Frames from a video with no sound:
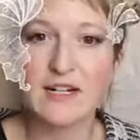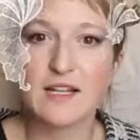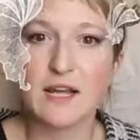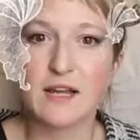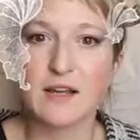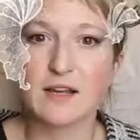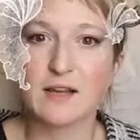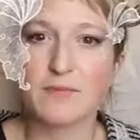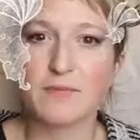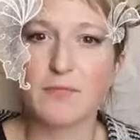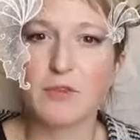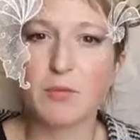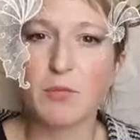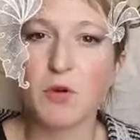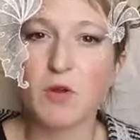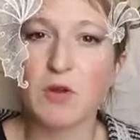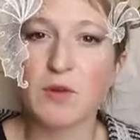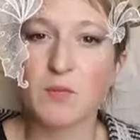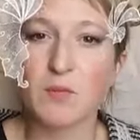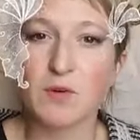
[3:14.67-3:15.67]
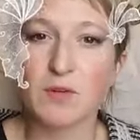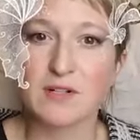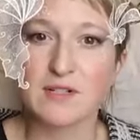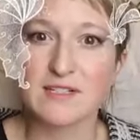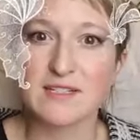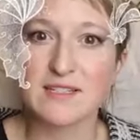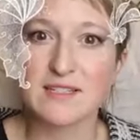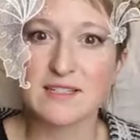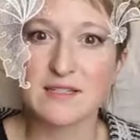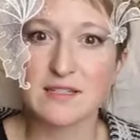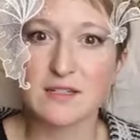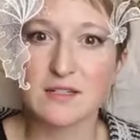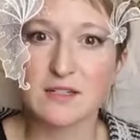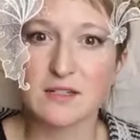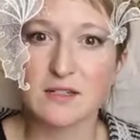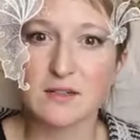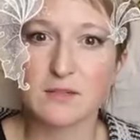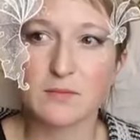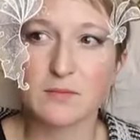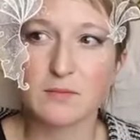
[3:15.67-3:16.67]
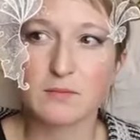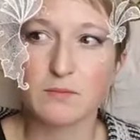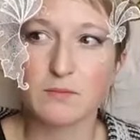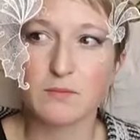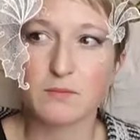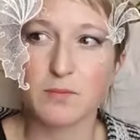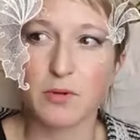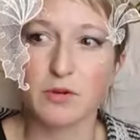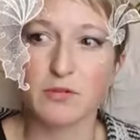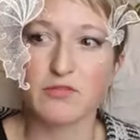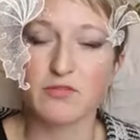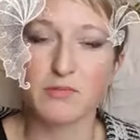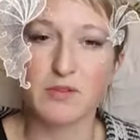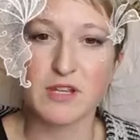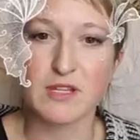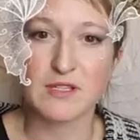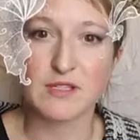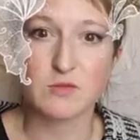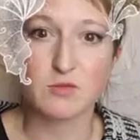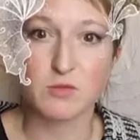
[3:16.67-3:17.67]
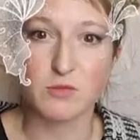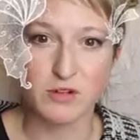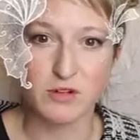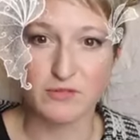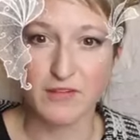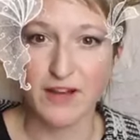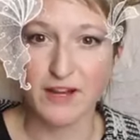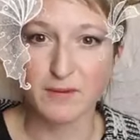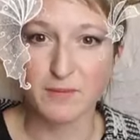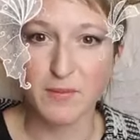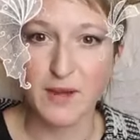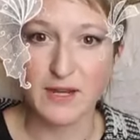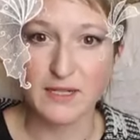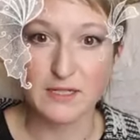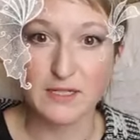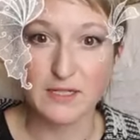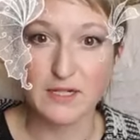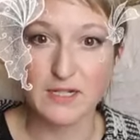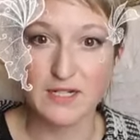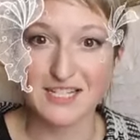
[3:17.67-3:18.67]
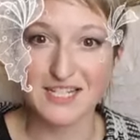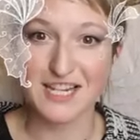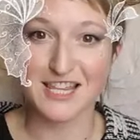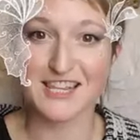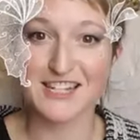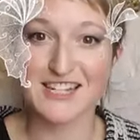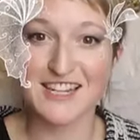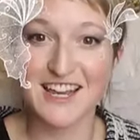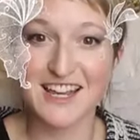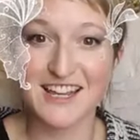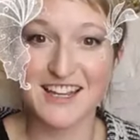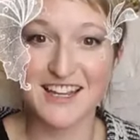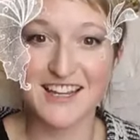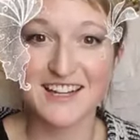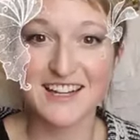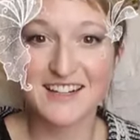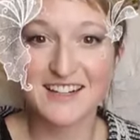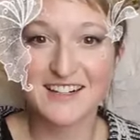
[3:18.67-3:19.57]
the point is that both me and this woman have had a bad start to the day.